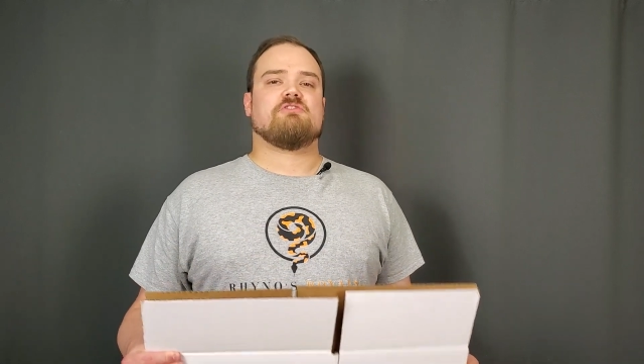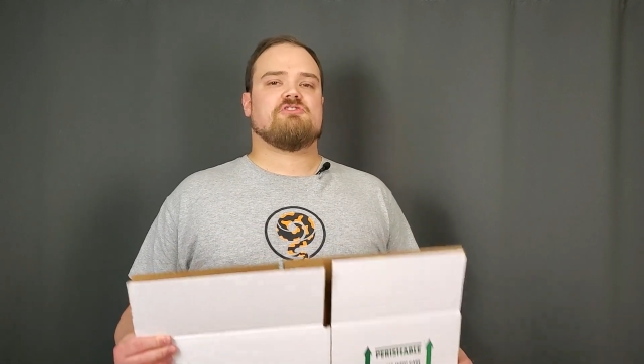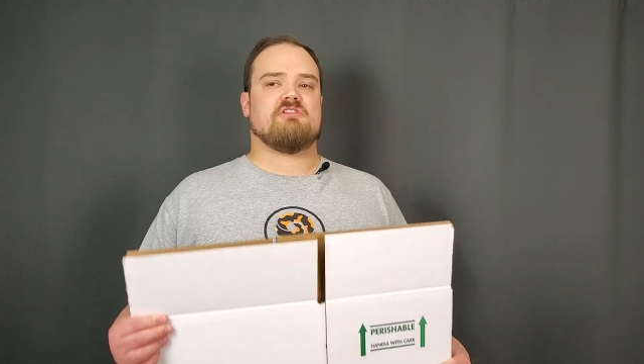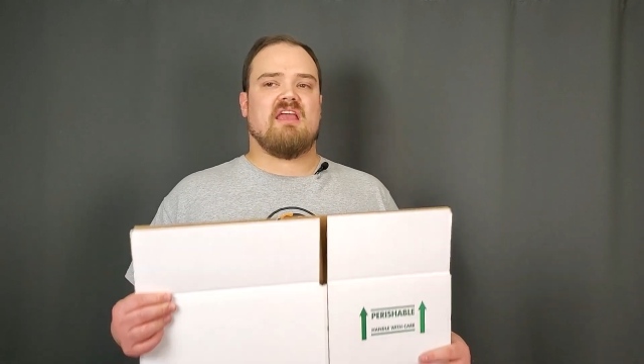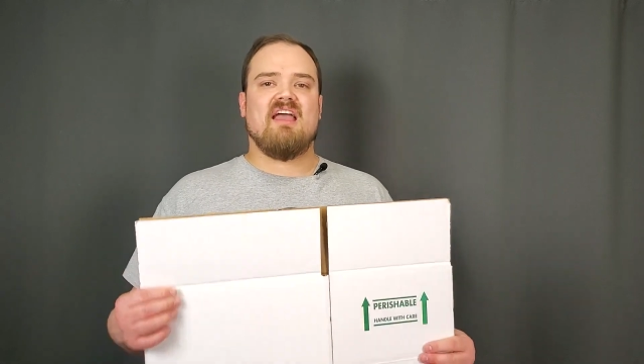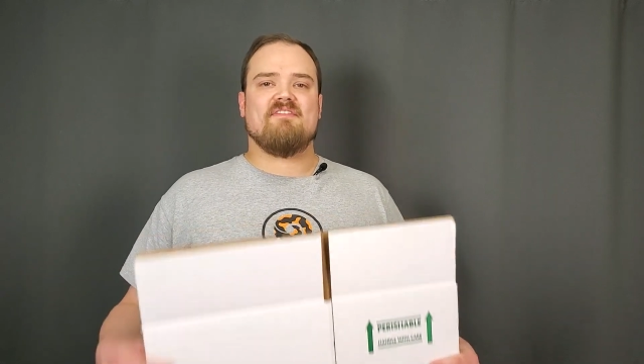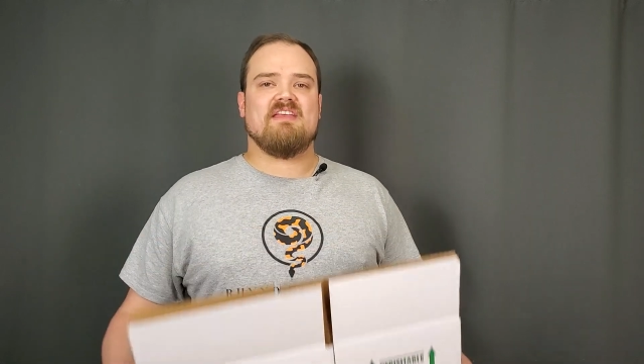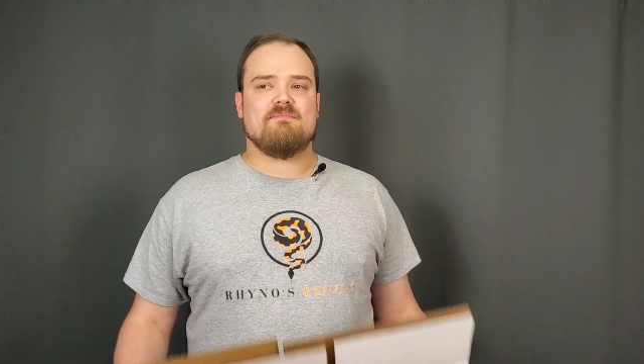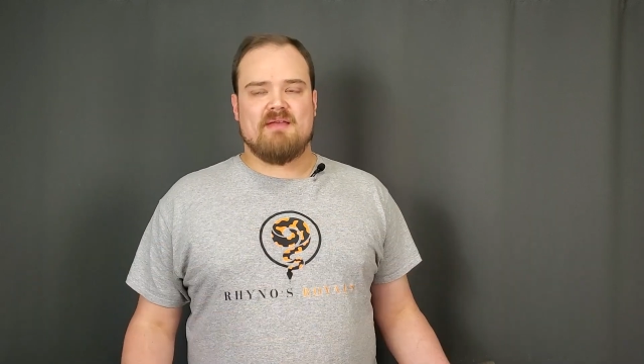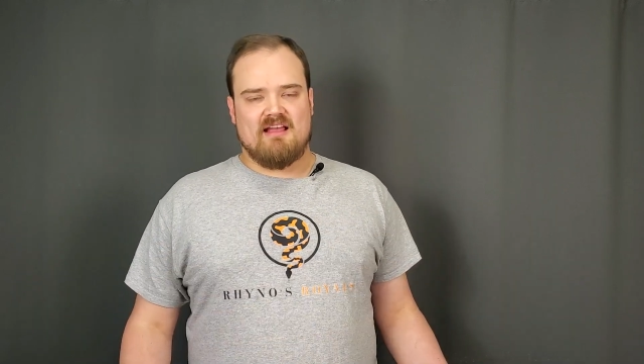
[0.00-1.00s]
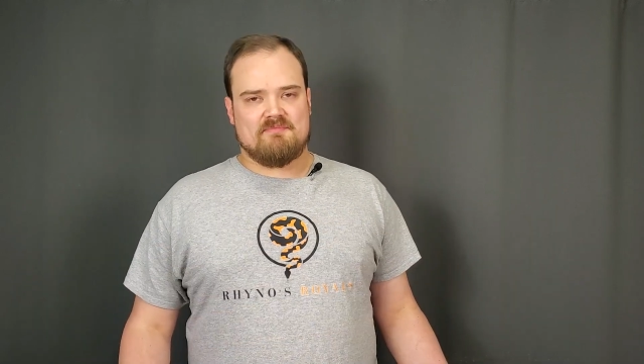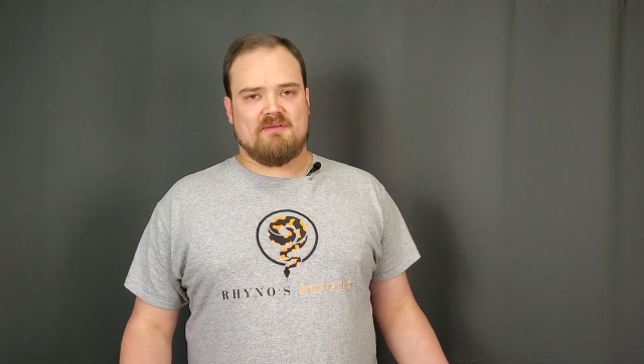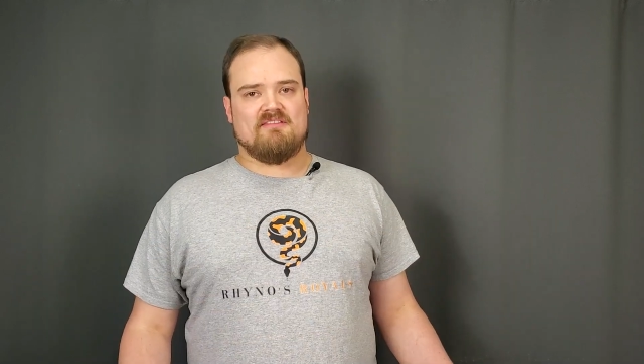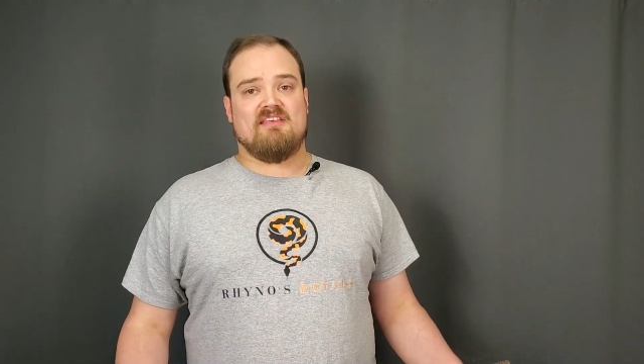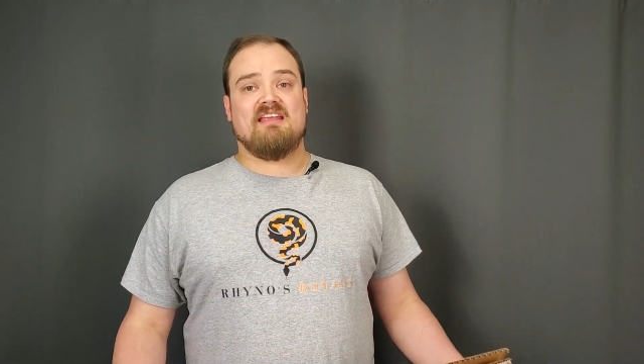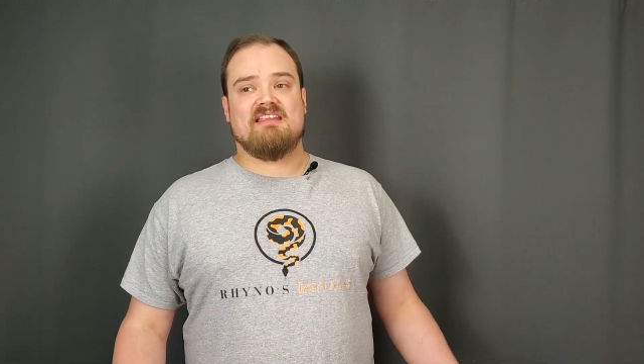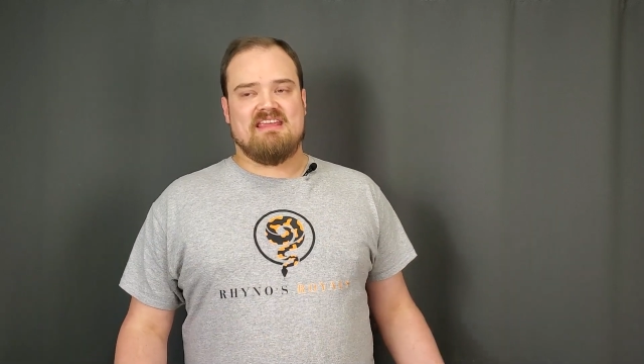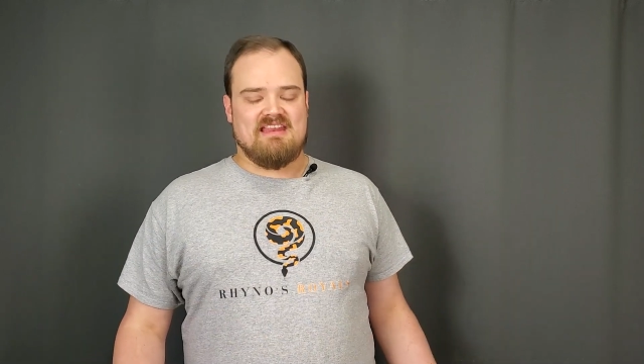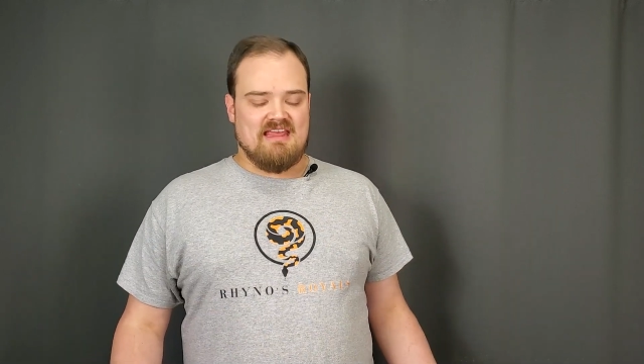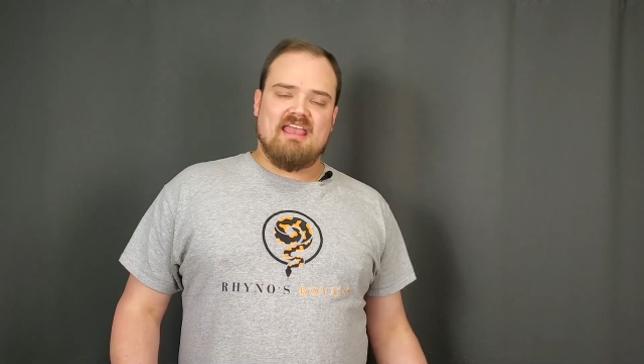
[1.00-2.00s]
should have heat packs because they
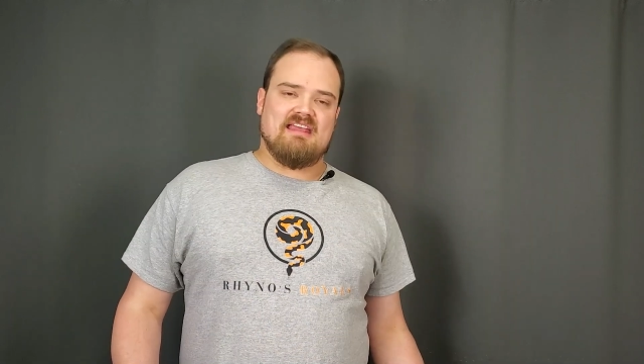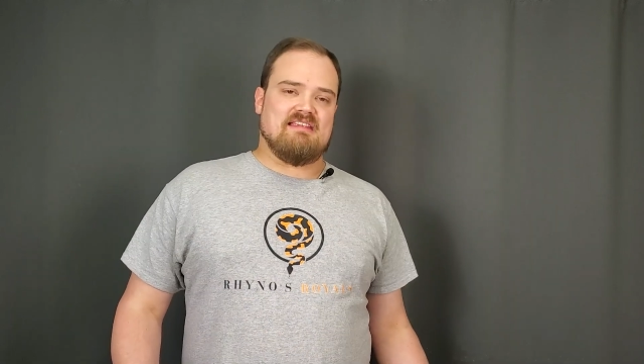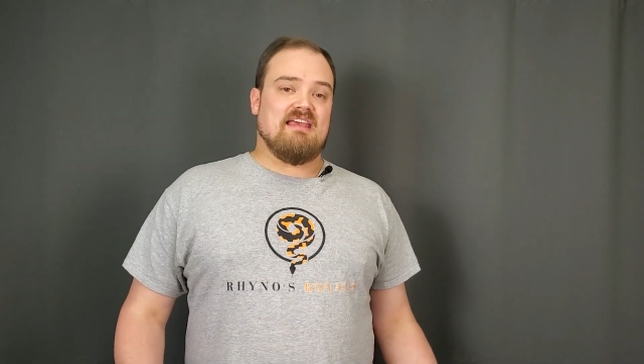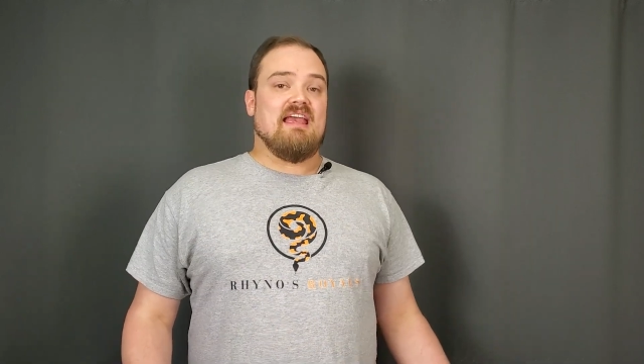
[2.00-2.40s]
need heat.